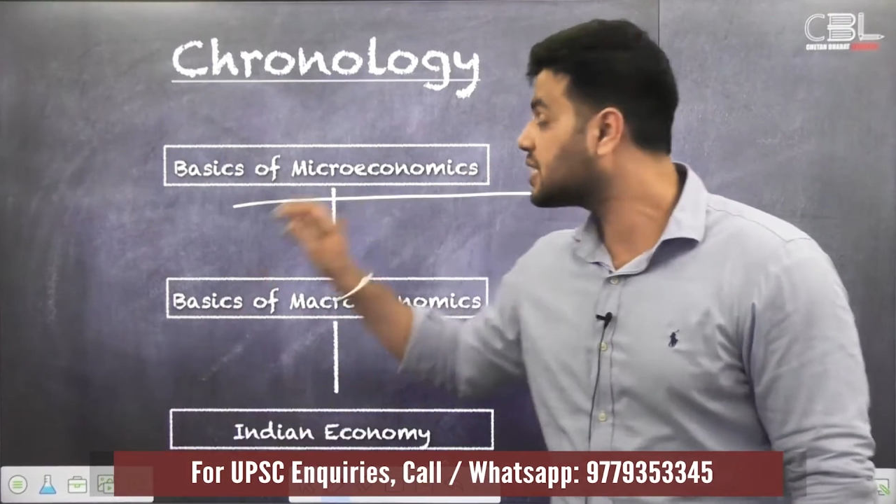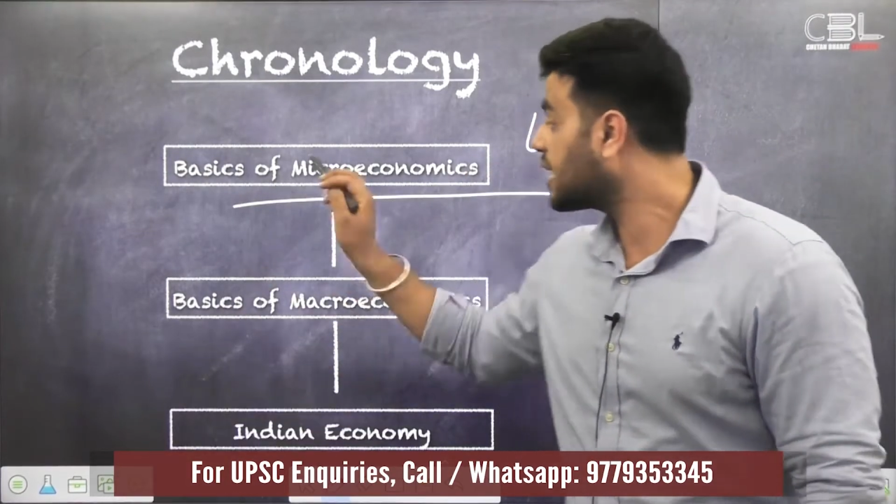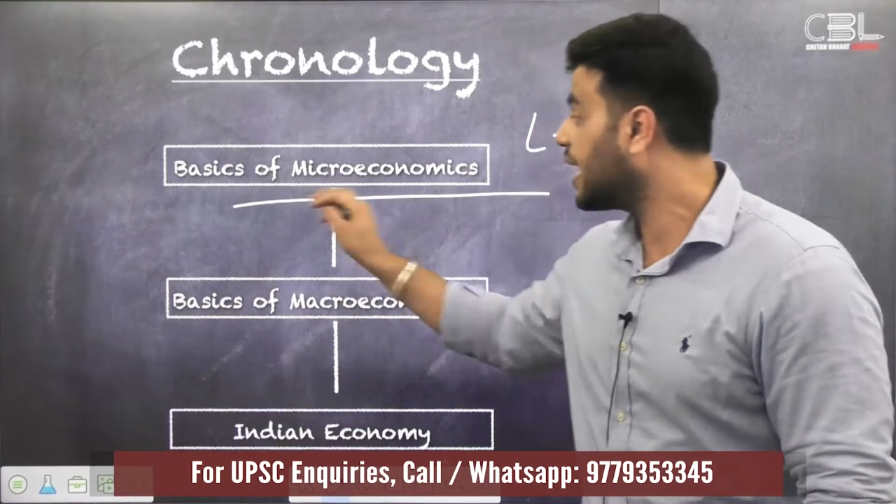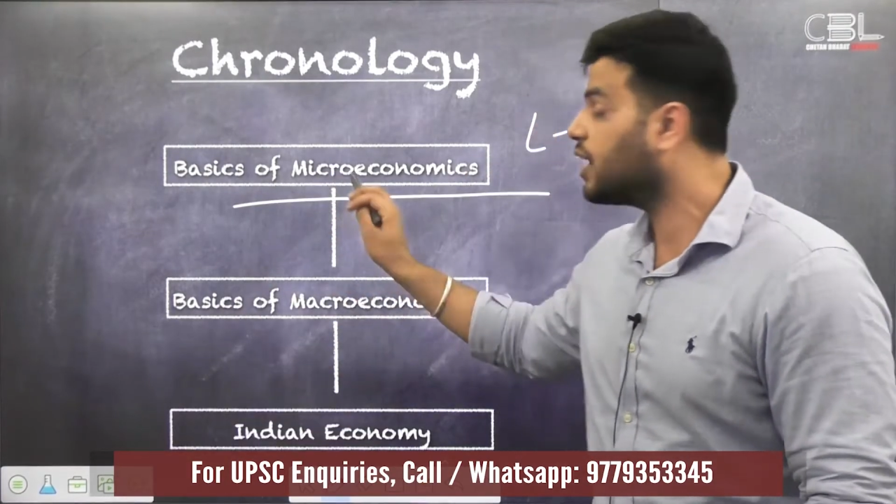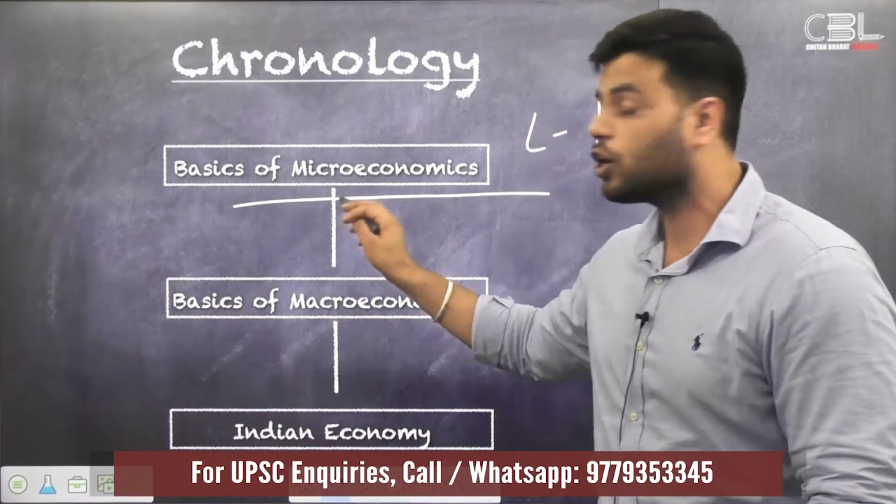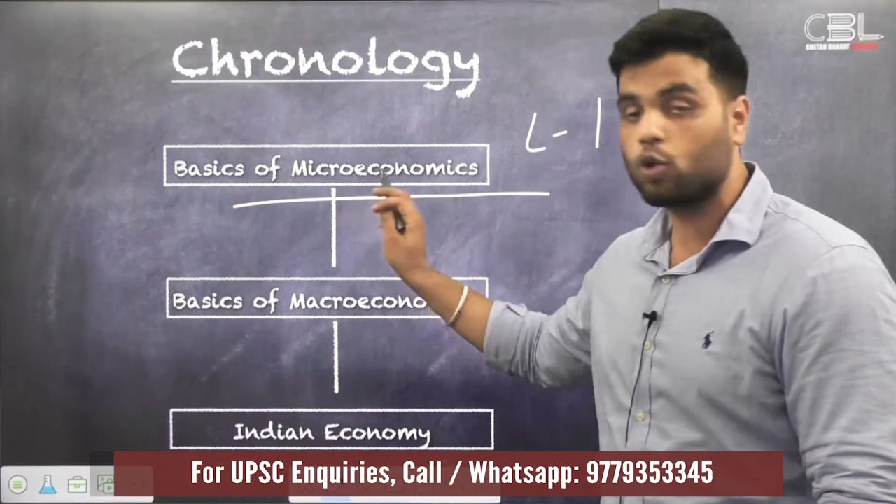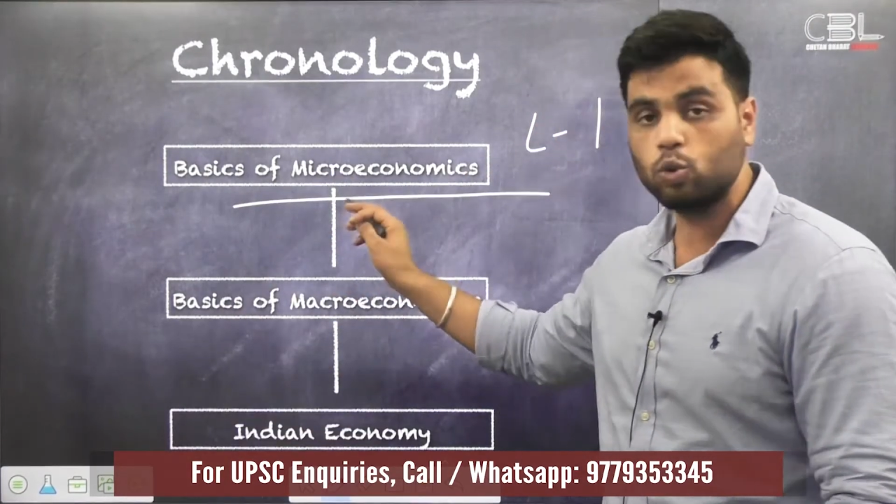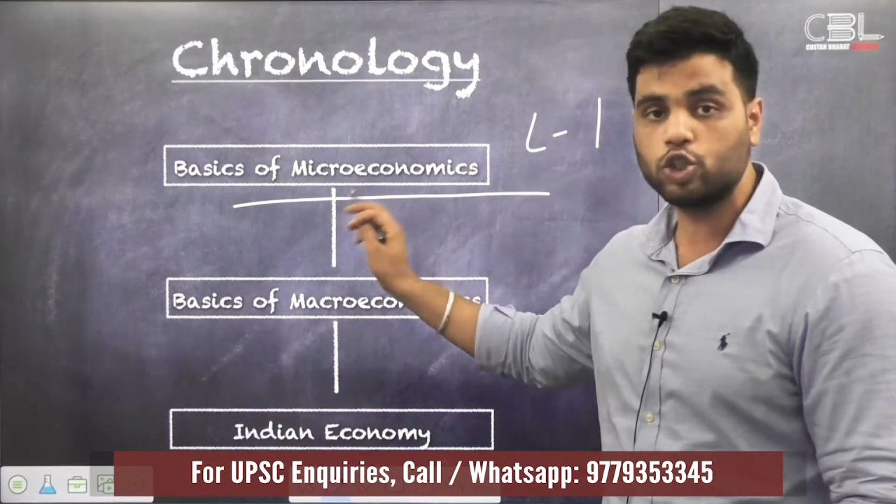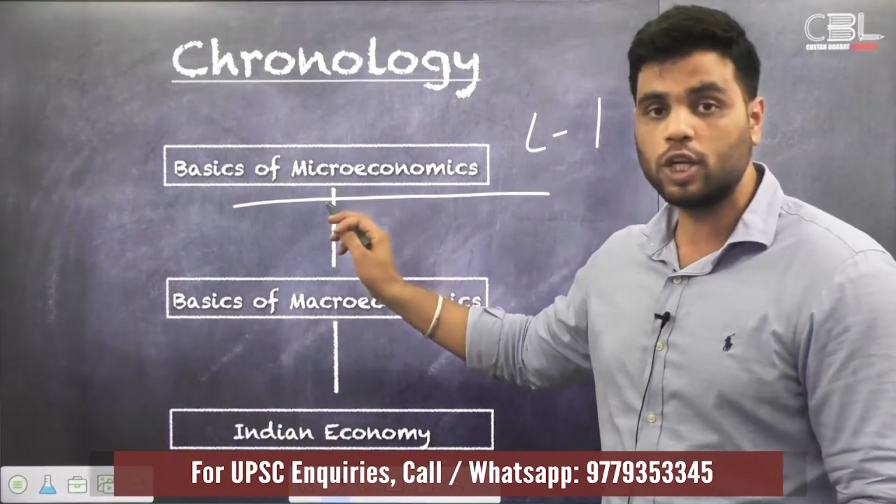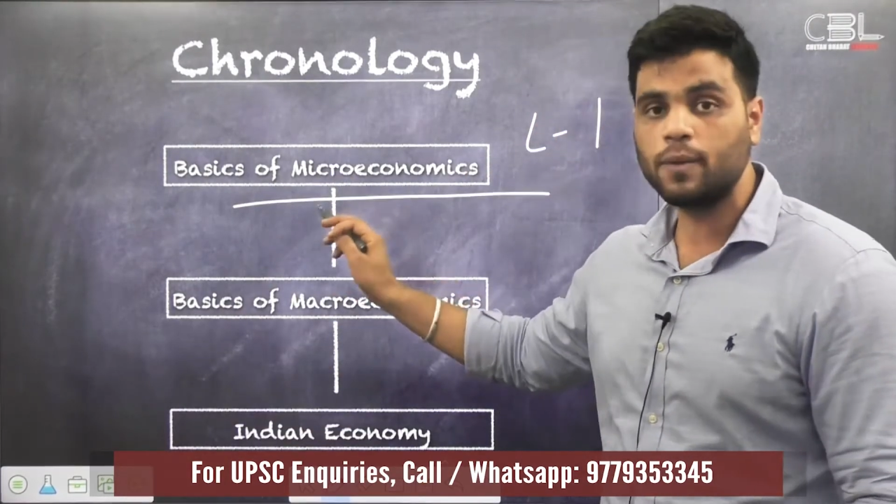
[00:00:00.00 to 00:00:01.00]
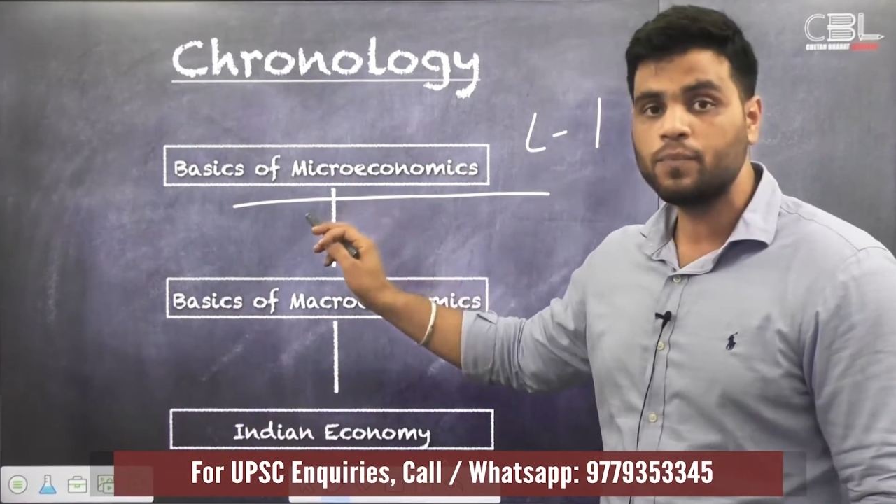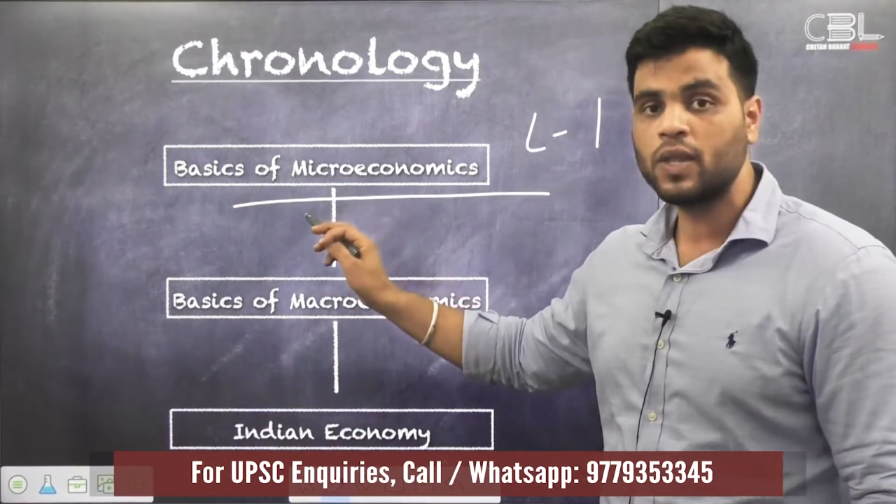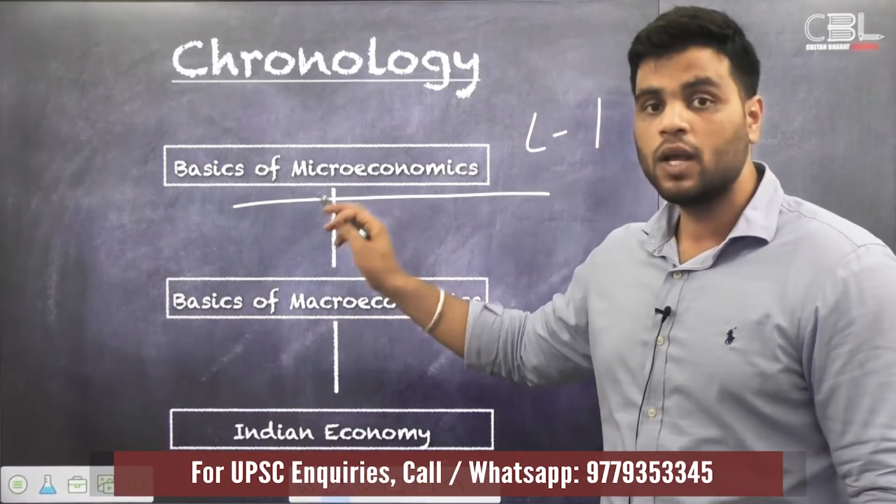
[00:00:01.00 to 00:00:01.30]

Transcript: is again a crucial